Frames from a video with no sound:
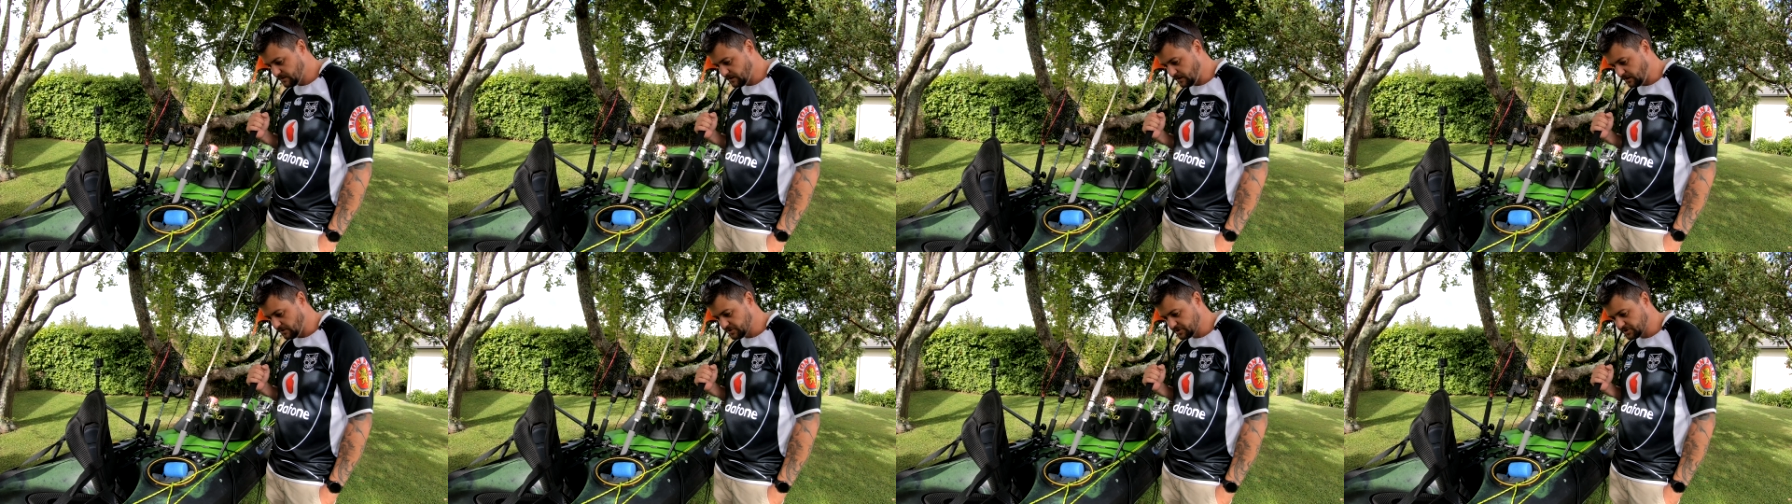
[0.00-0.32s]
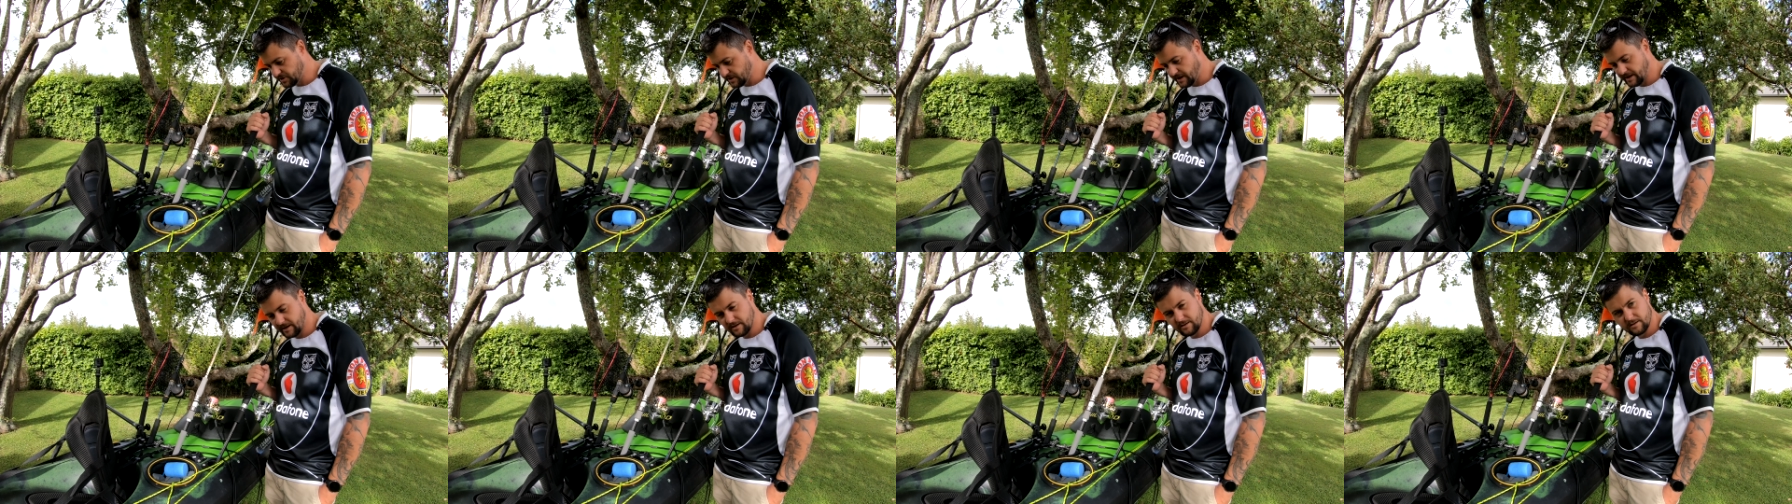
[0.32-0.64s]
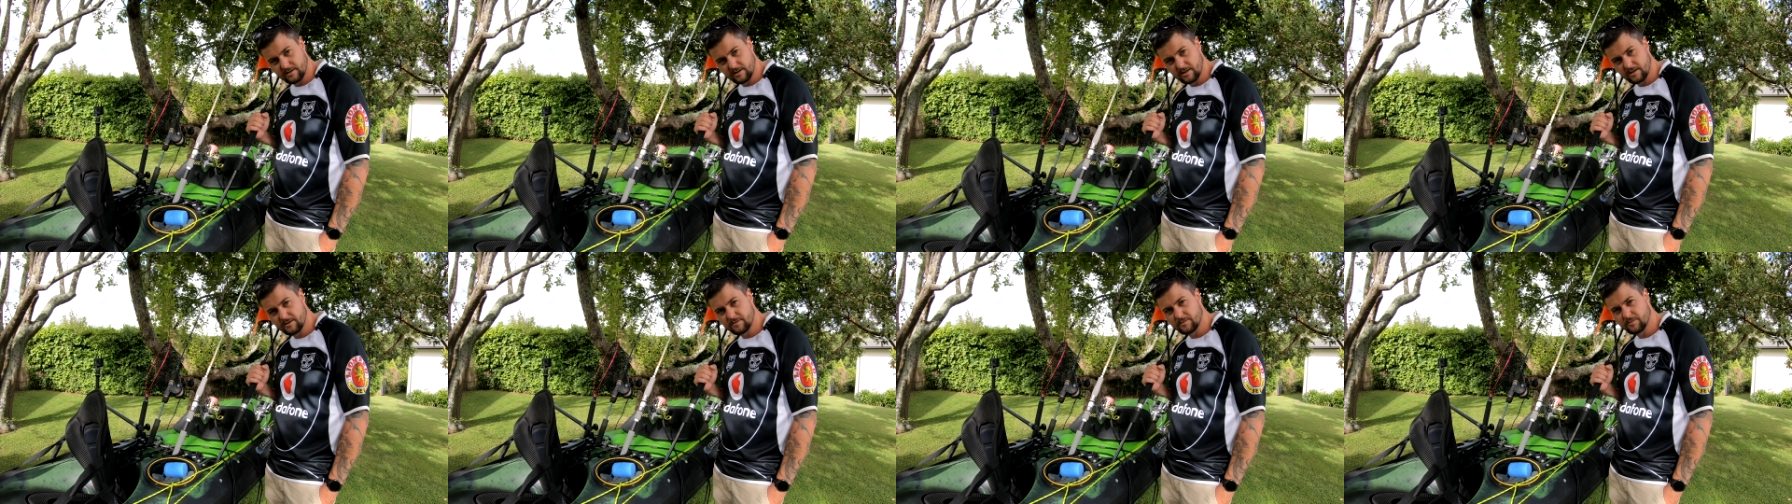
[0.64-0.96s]
Ocean
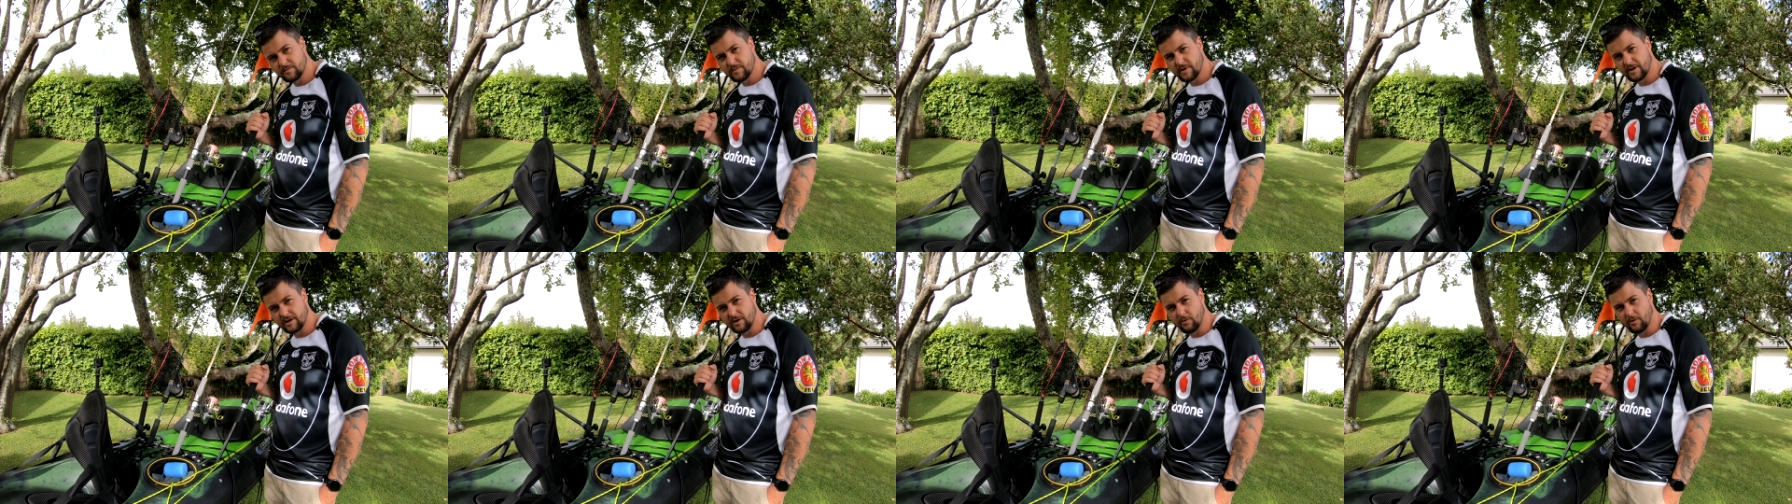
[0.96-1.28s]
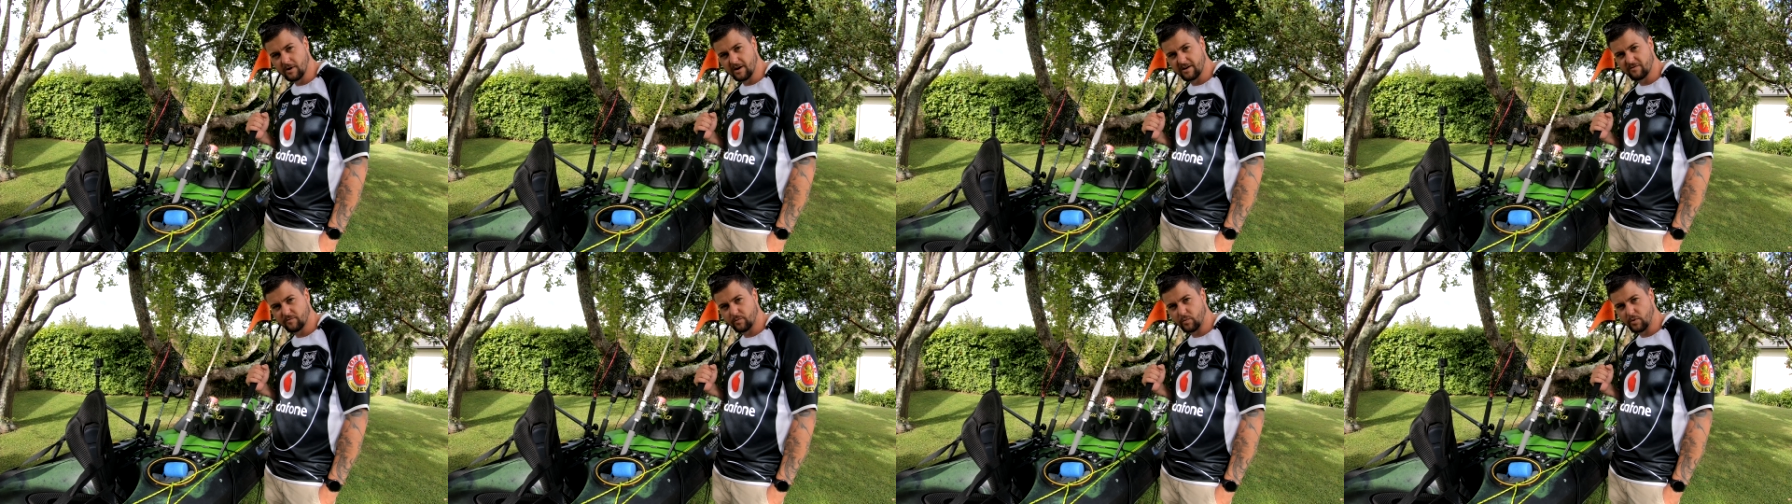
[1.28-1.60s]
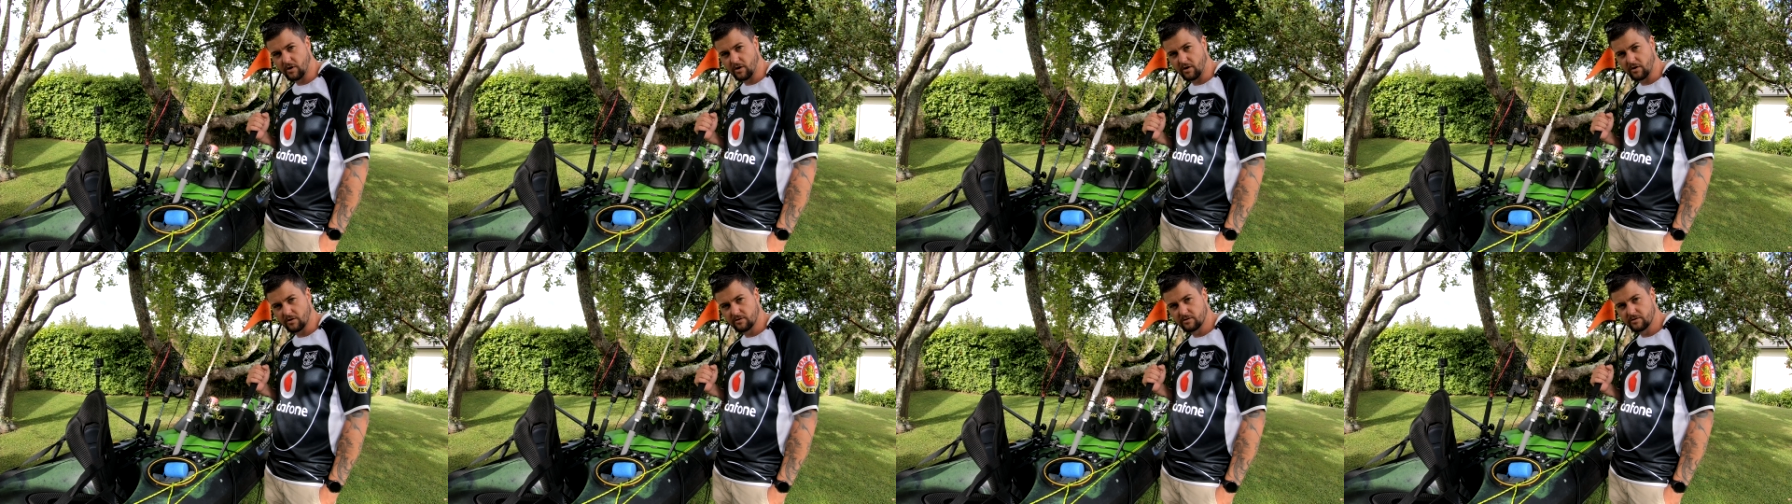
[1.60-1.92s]
Angler MegaWave
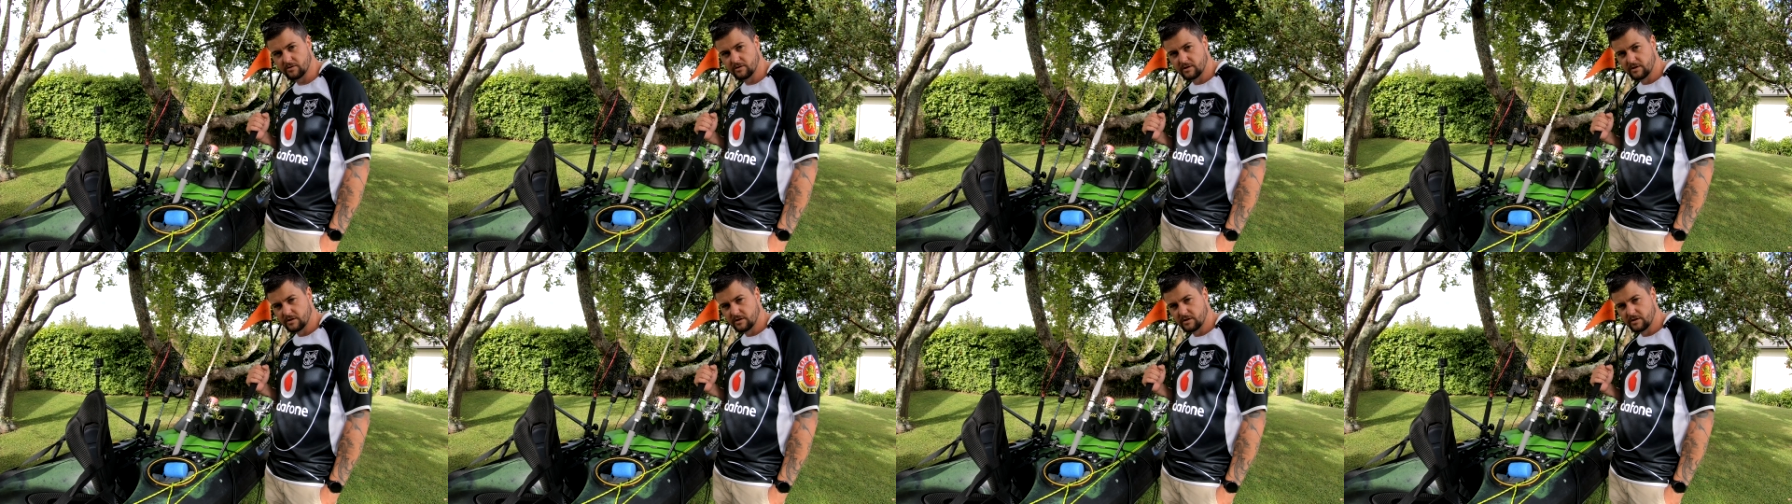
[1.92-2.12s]
Pro,